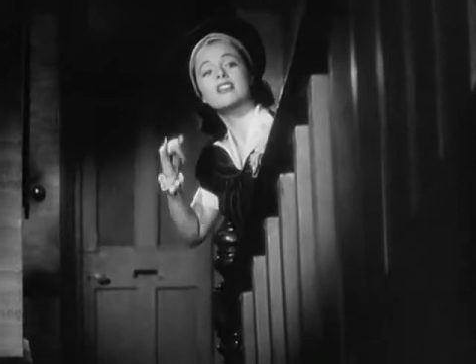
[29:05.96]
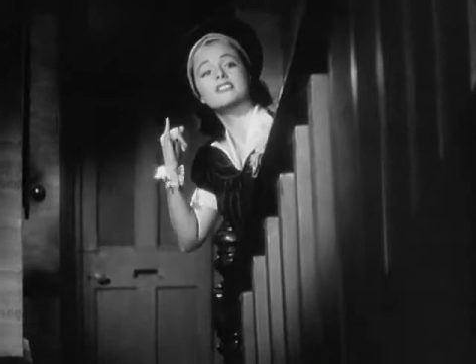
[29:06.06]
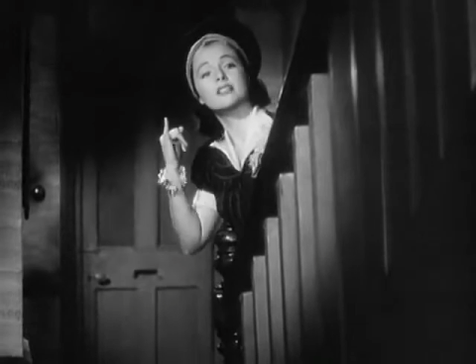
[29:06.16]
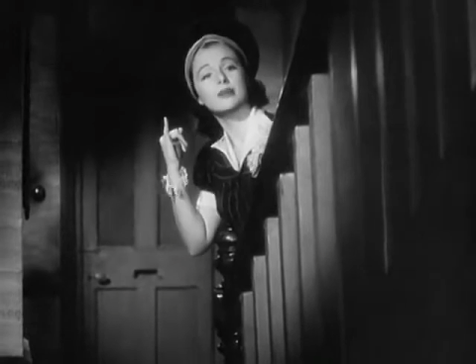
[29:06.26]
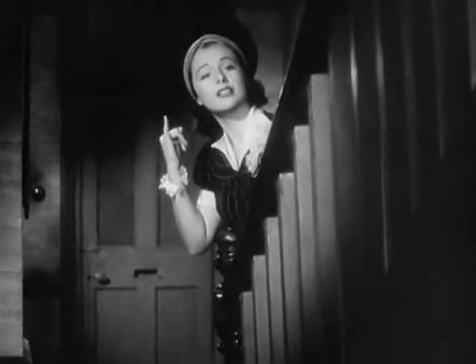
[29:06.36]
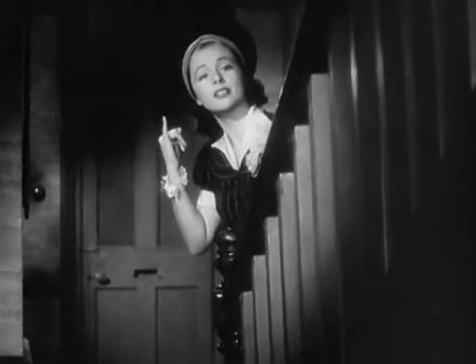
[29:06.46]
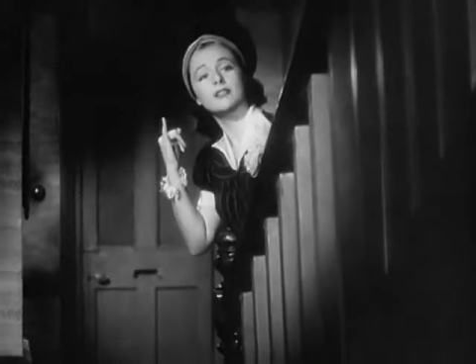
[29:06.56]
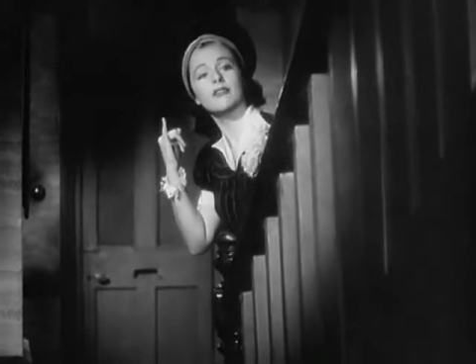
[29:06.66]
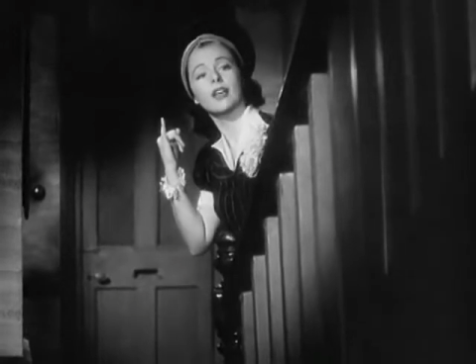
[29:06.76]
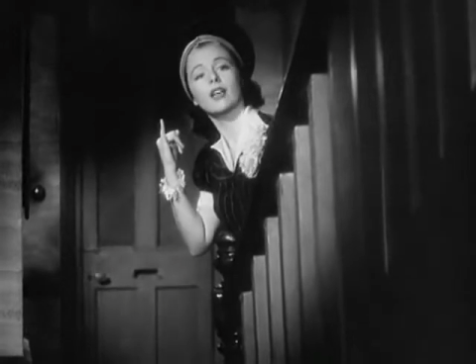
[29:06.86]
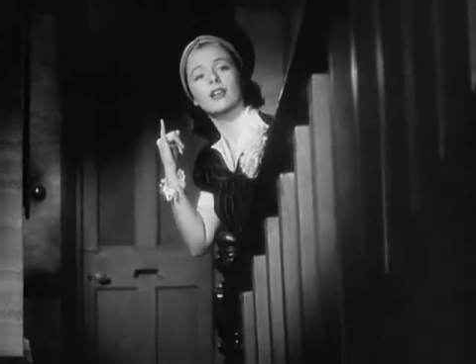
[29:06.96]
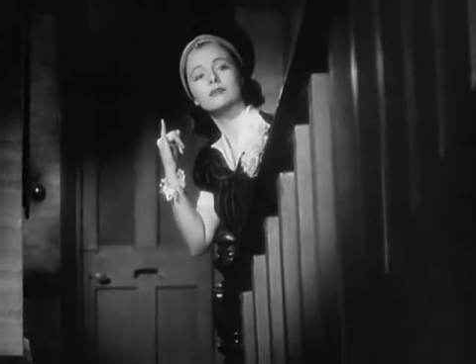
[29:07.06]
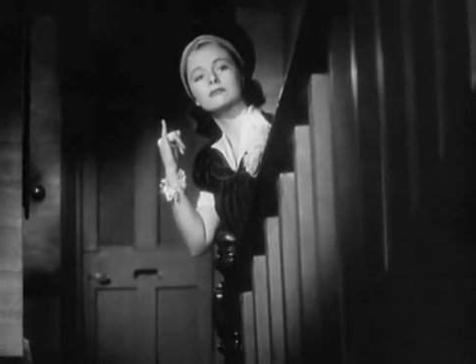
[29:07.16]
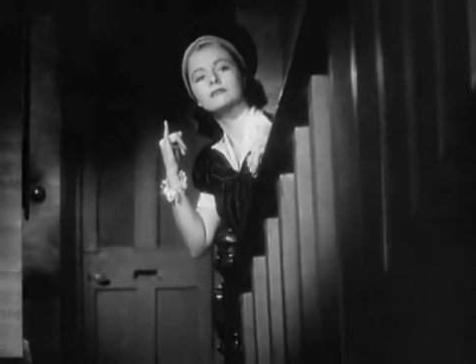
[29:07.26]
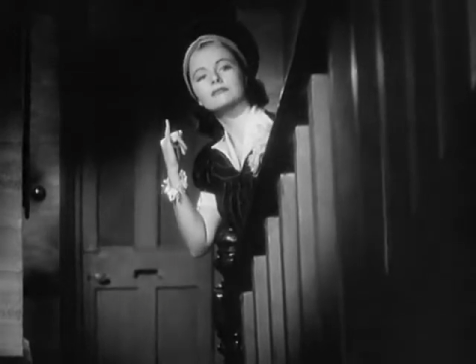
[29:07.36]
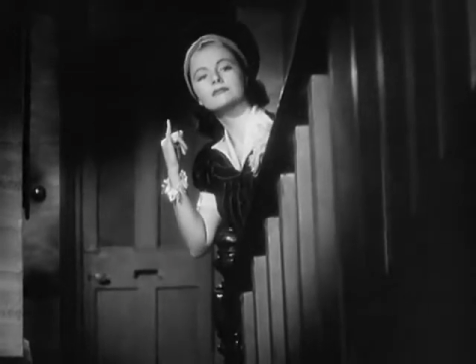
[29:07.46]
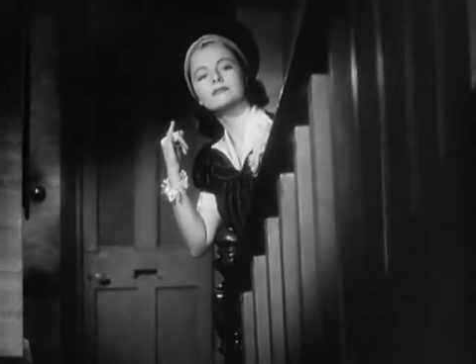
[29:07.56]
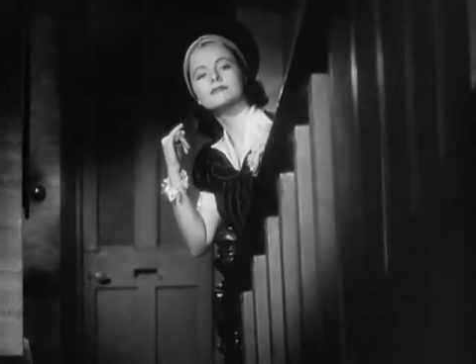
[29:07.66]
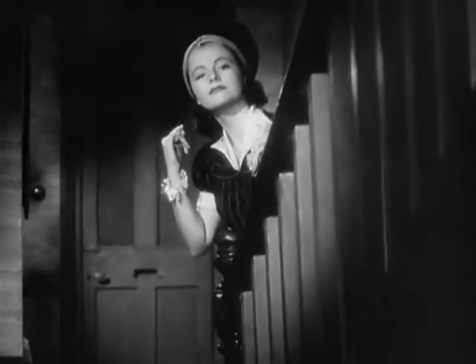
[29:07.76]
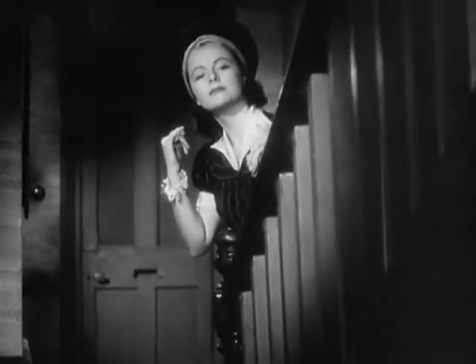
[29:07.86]
raising my little finger.
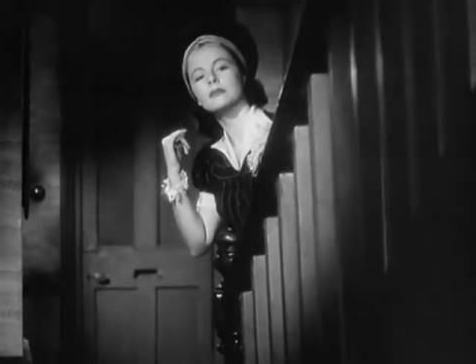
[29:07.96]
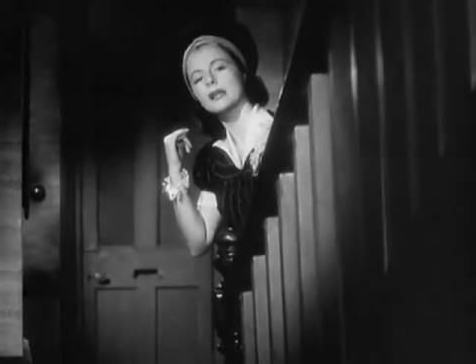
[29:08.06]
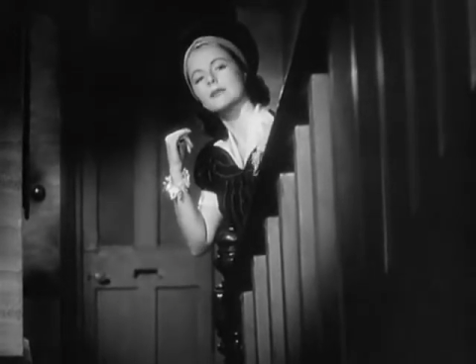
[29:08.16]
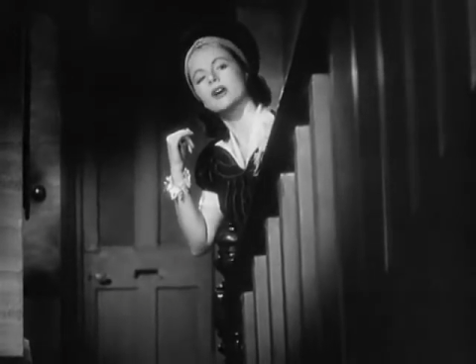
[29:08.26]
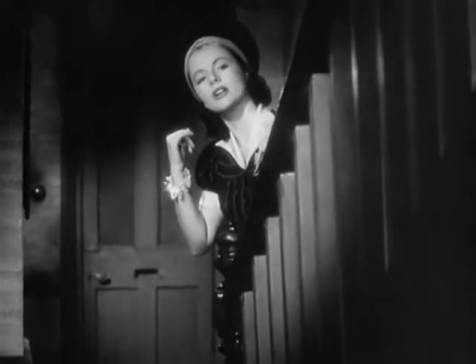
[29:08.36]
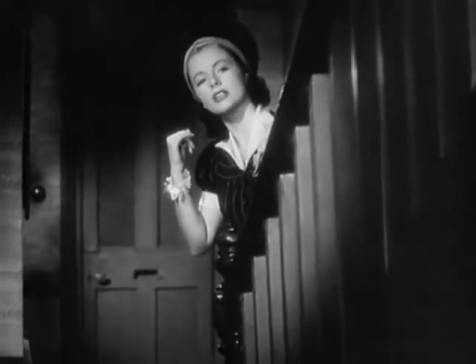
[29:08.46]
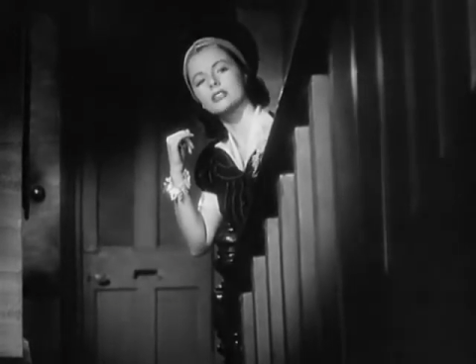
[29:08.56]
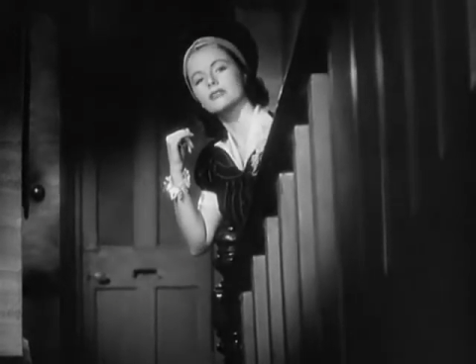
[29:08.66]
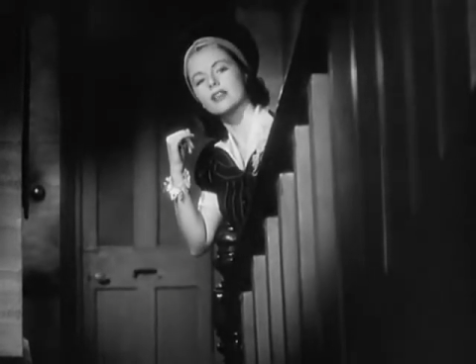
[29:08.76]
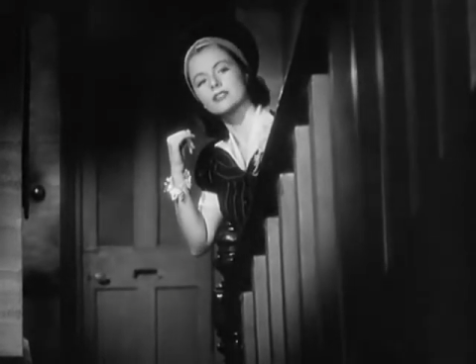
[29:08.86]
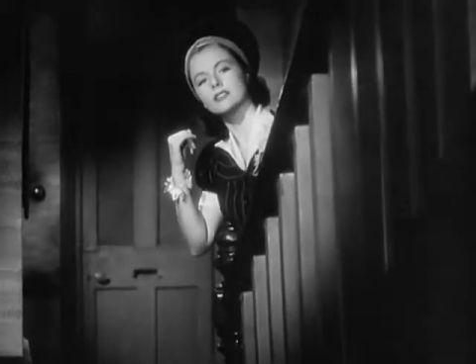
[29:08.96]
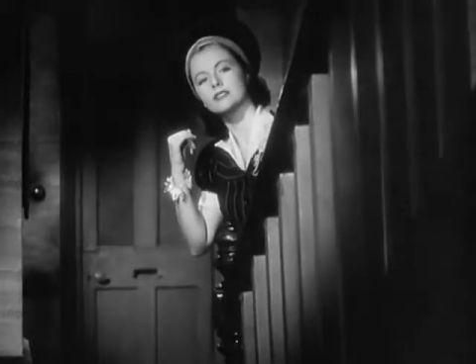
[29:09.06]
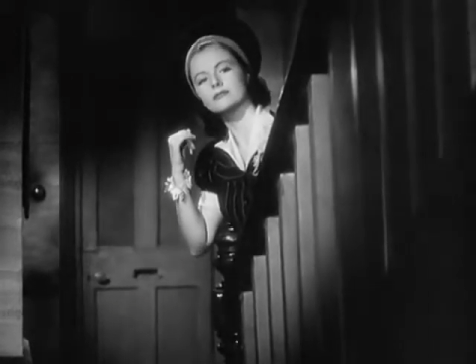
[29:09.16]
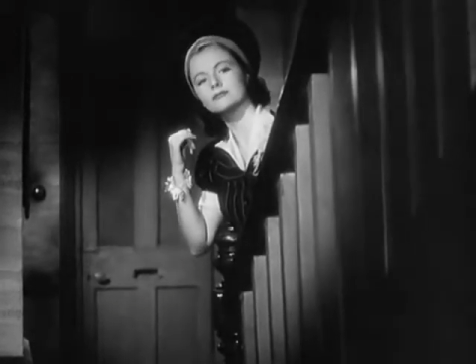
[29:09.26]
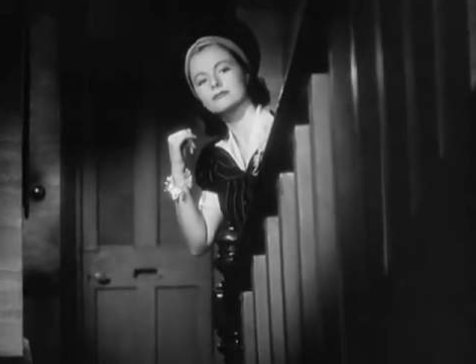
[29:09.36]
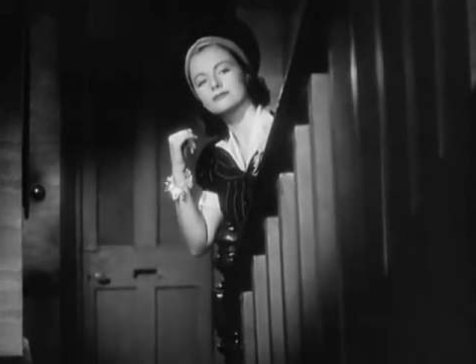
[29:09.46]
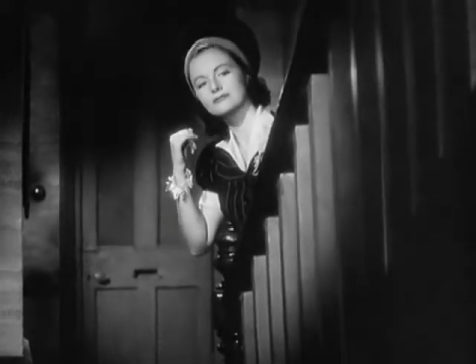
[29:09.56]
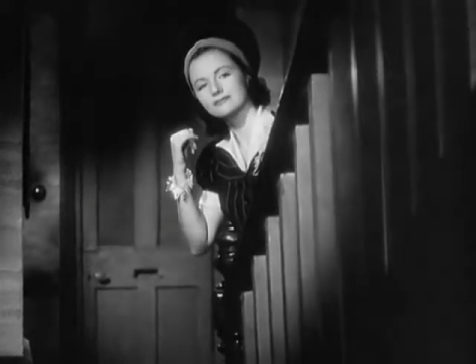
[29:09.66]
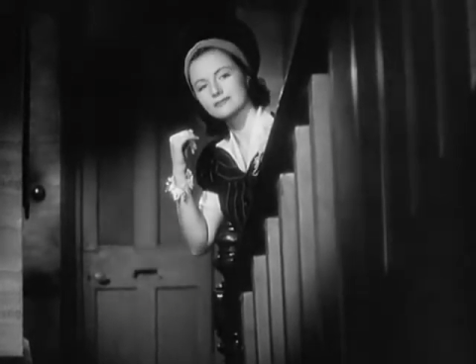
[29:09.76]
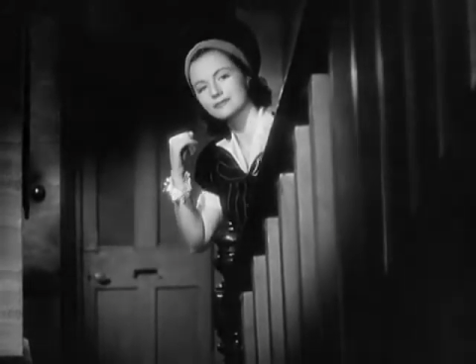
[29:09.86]
But I'm not going to raise it.
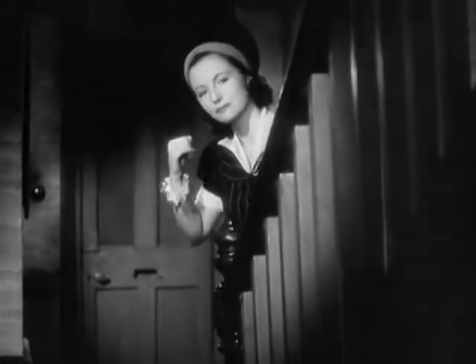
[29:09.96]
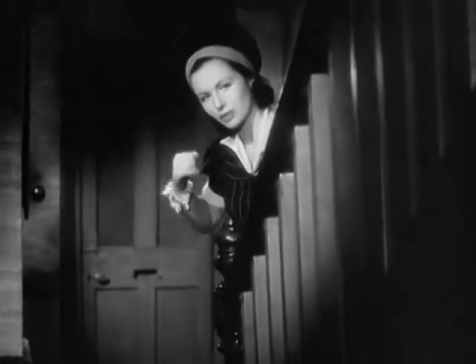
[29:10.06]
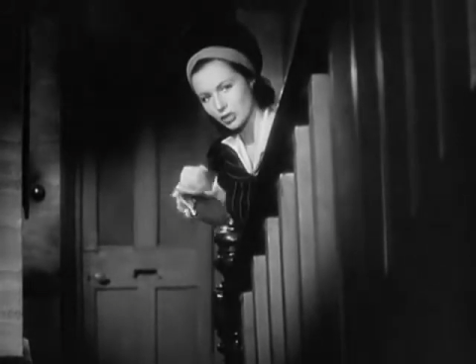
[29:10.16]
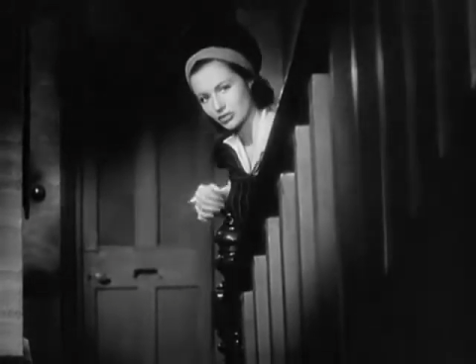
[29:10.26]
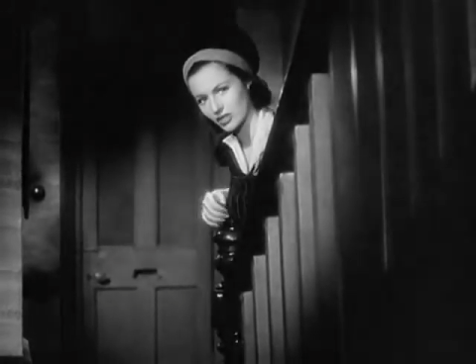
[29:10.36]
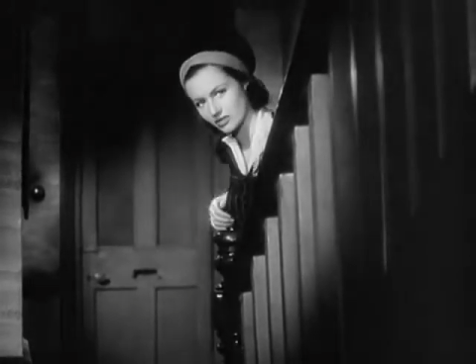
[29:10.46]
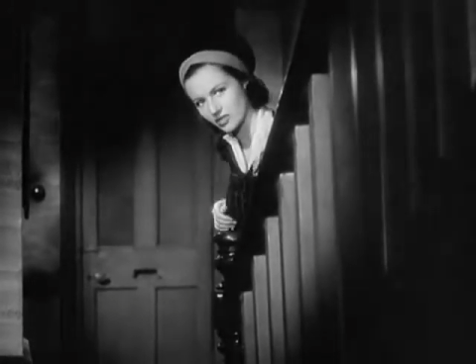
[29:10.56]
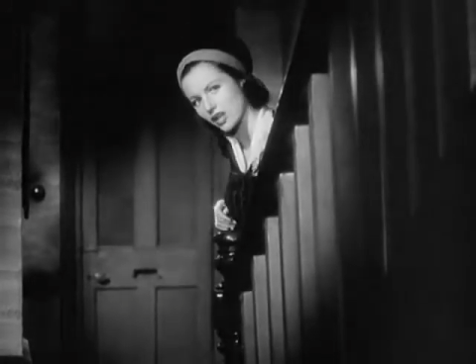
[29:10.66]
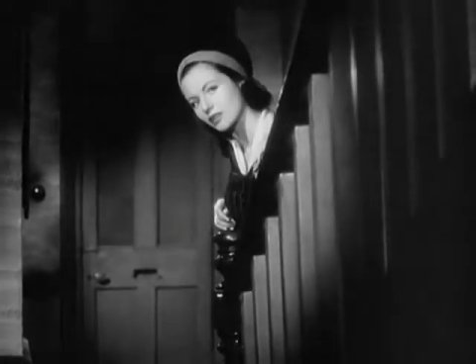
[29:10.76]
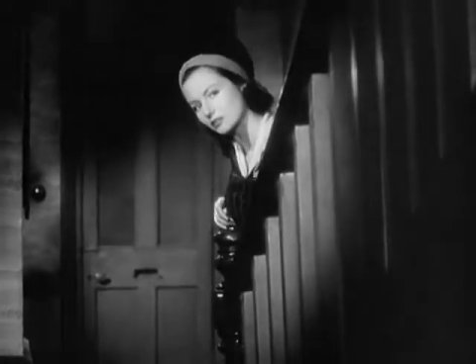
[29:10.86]
Not just yet.